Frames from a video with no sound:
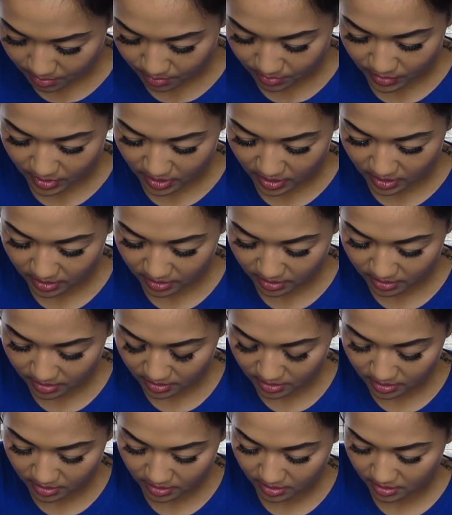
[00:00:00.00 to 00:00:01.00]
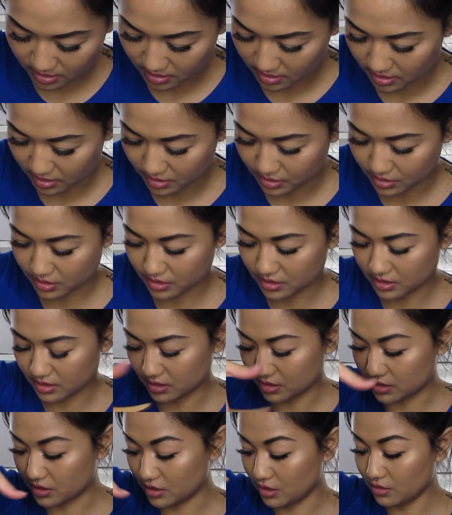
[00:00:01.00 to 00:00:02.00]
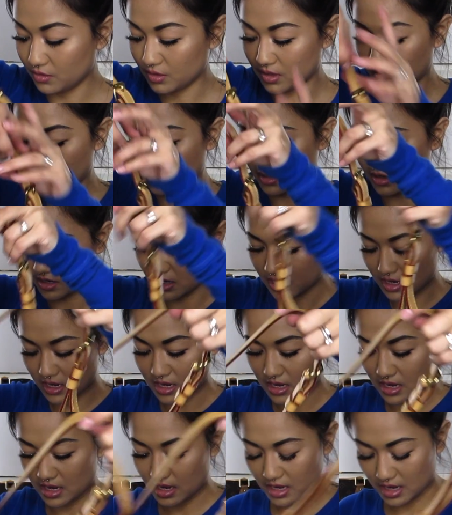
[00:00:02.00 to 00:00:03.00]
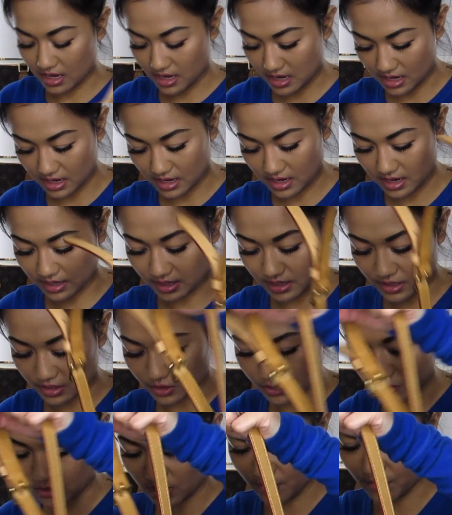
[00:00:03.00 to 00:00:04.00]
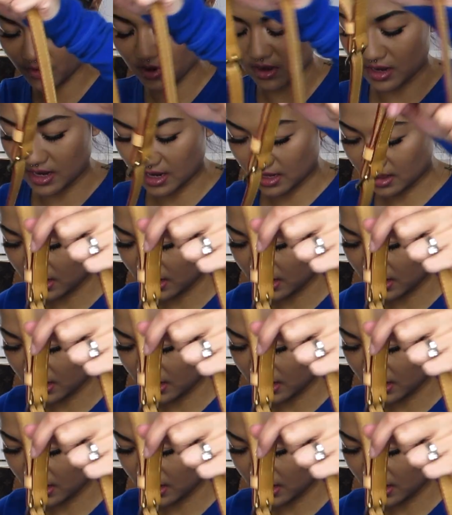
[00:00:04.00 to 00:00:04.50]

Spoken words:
but this just looks newer, and I can just strap it on like